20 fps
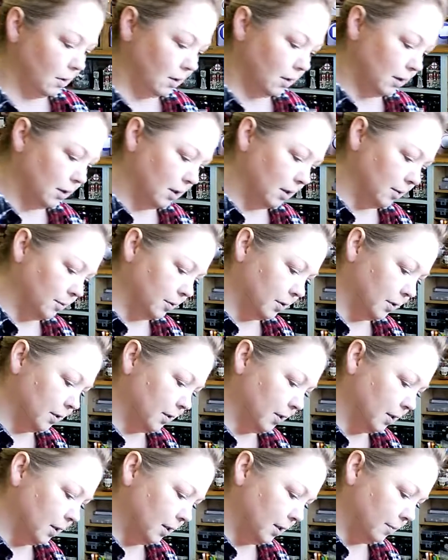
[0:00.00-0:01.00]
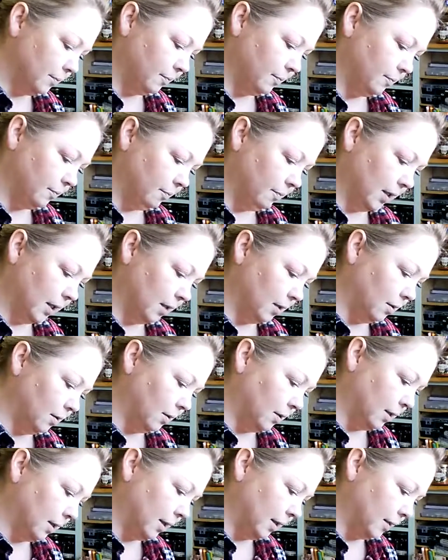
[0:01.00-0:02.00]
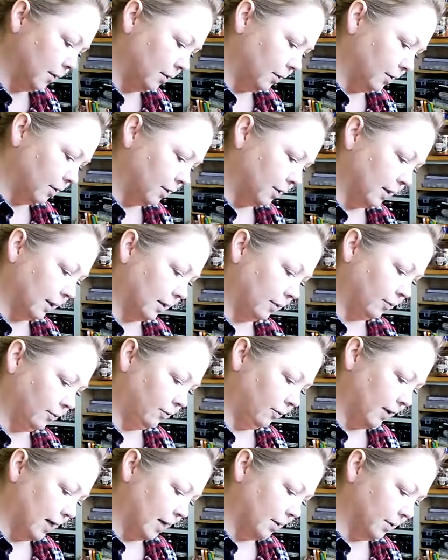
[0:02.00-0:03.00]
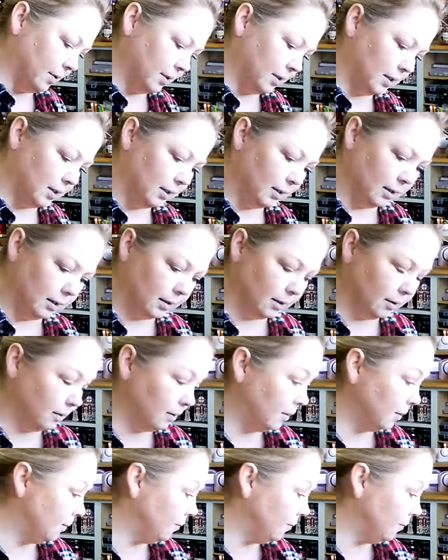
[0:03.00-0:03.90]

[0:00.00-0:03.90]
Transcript: And then I'm just going to make it look like there's like flowers on there.